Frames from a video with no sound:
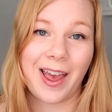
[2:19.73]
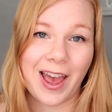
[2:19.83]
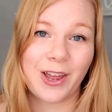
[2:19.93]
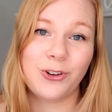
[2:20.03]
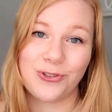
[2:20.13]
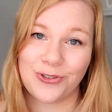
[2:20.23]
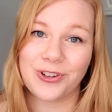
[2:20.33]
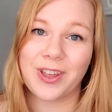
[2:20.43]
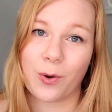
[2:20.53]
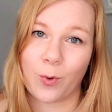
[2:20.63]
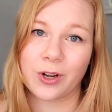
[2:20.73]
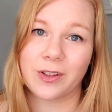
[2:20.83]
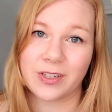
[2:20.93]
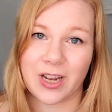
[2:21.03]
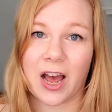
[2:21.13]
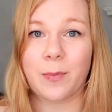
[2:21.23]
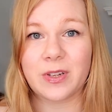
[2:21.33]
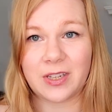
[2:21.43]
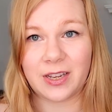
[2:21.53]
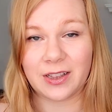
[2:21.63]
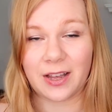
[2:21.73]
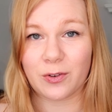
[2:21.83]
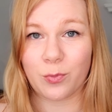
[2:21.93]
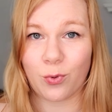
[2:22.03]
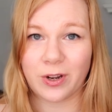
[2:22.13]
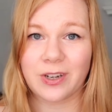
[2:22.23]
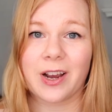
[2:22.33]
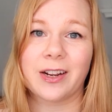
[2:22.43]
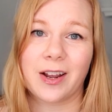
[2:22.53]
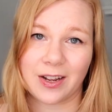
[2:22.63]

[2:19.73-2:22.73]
And usually that one on the top is E11.9,